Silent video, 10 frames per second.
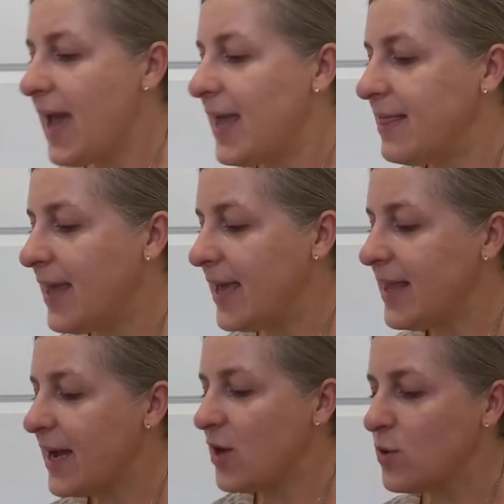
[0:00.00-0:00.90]
And
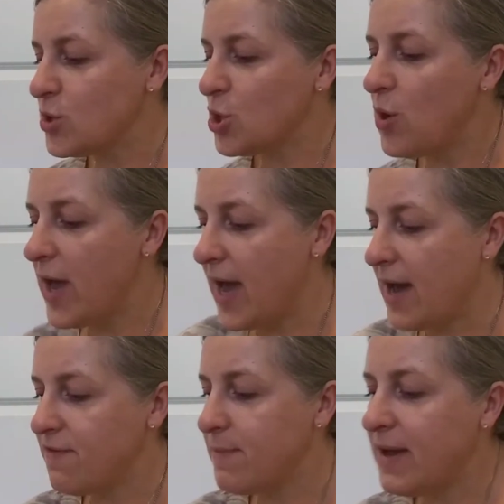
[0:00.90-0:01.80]
then I also
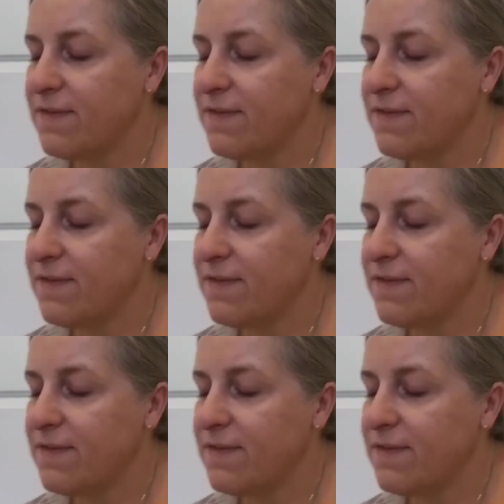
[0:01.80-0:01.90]
have my